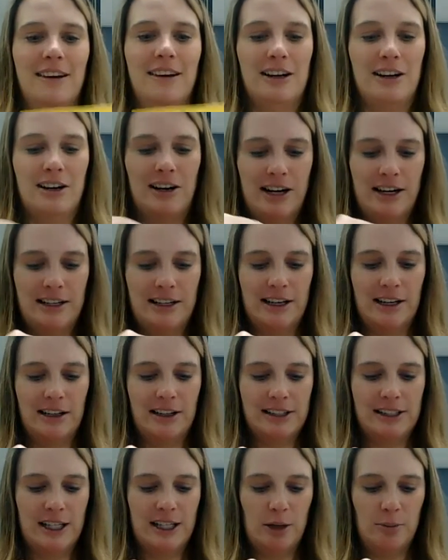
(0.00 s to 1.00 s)
All right, now
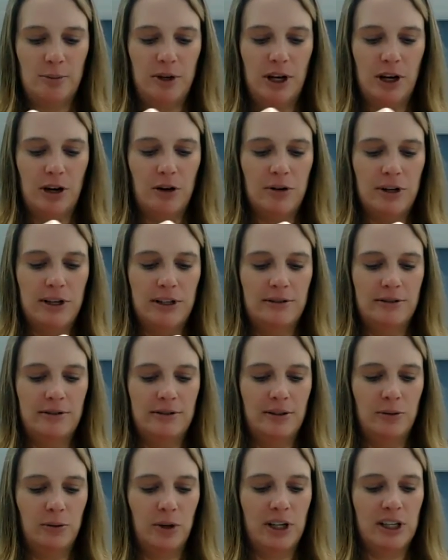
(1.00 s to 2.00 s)
let's keep going.
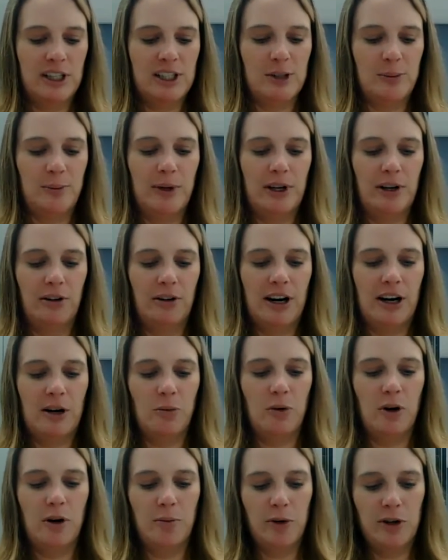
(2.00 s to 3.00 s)
We're going to spin
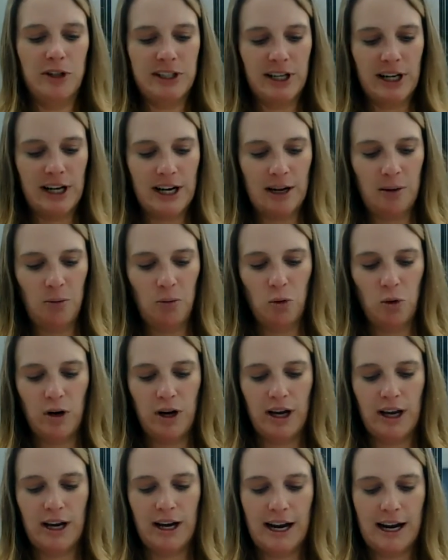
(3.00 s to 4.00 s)
around one more time,
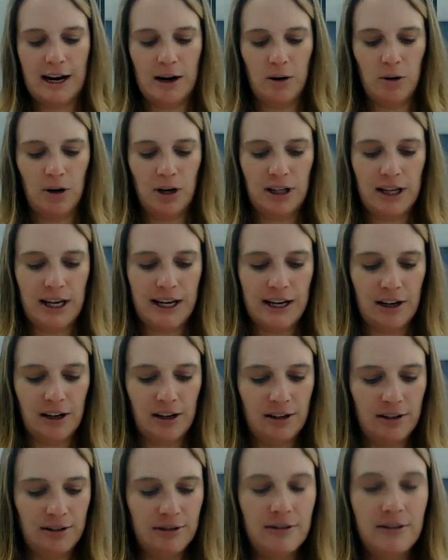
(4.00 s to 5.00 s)
1 hour
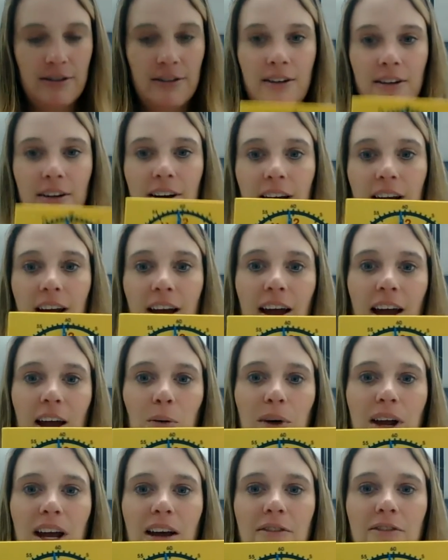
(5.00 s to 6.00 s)
later, and
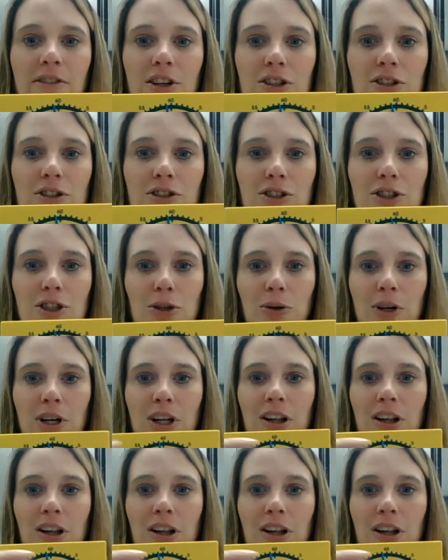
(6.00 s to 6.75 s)
we have 2